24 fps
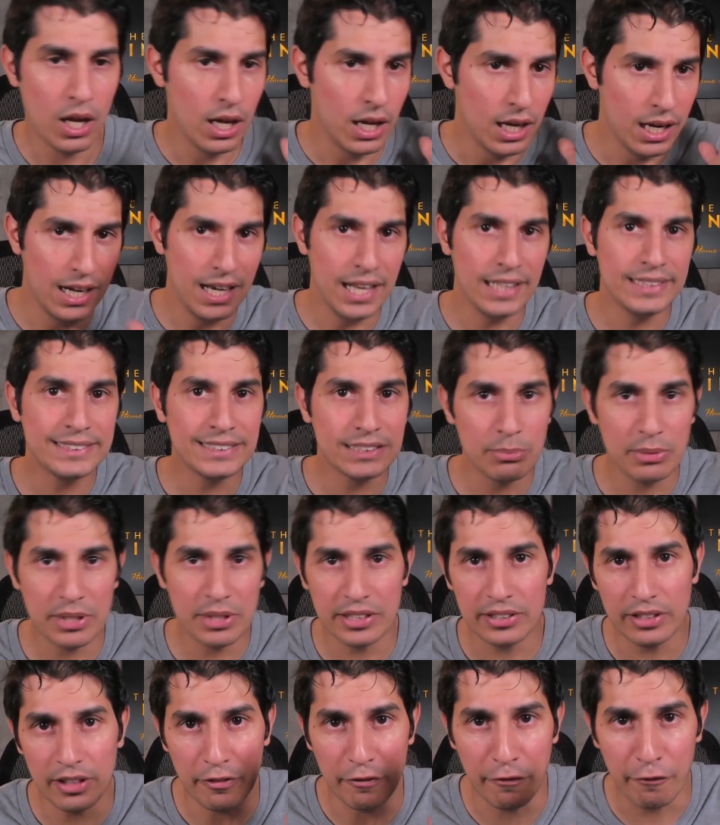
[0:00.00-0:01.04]
Let's
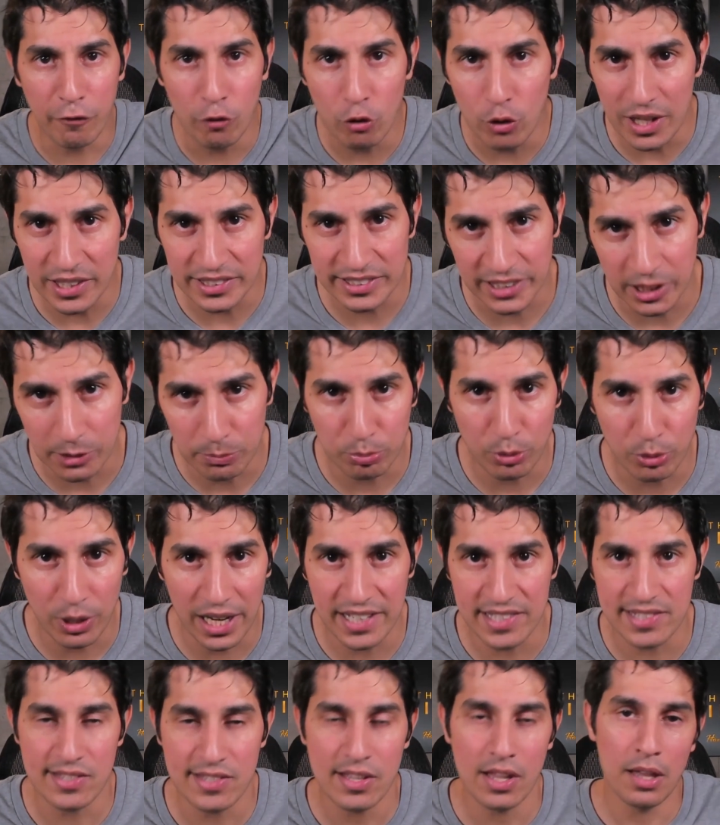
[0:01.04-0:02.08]
submit a full asking
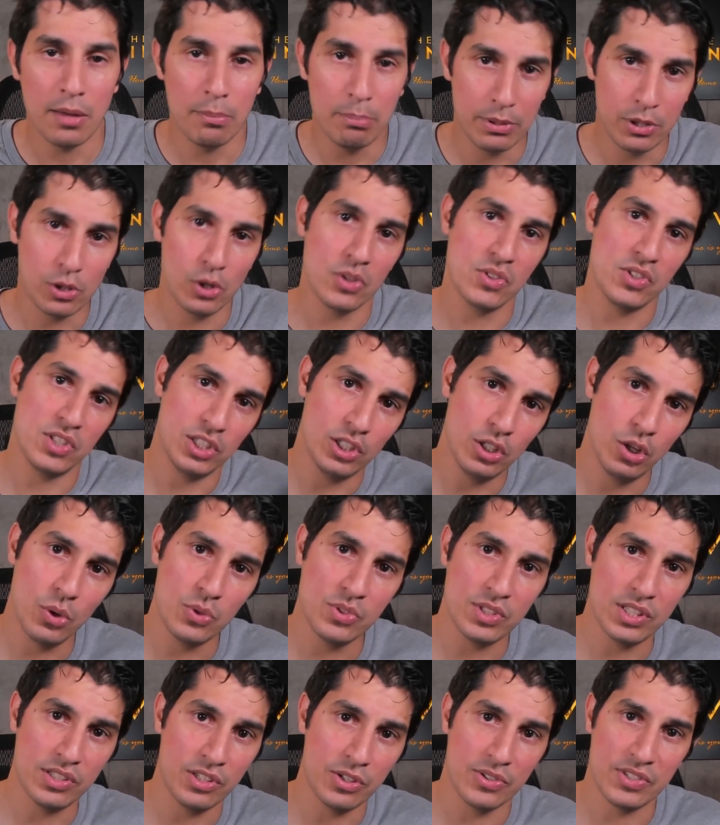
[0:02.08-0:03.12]
price, because he knows
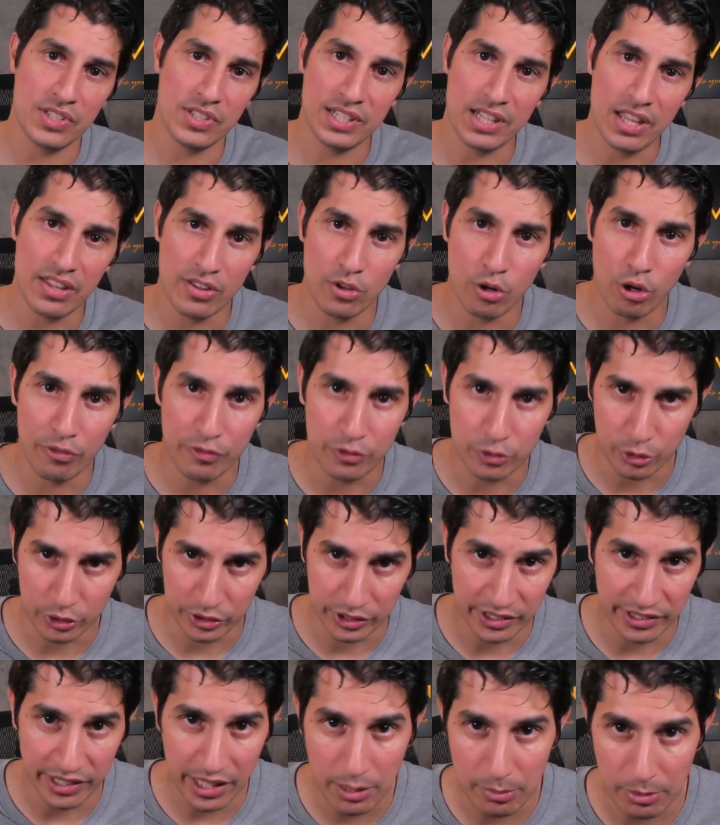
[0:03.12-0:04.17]
that there is another offer on the
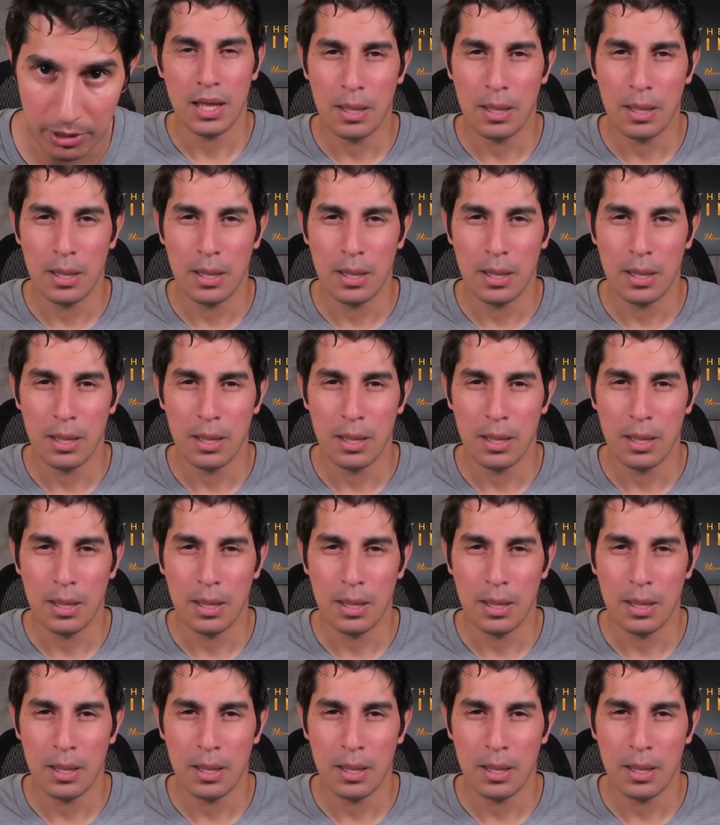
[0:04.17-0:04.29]
table.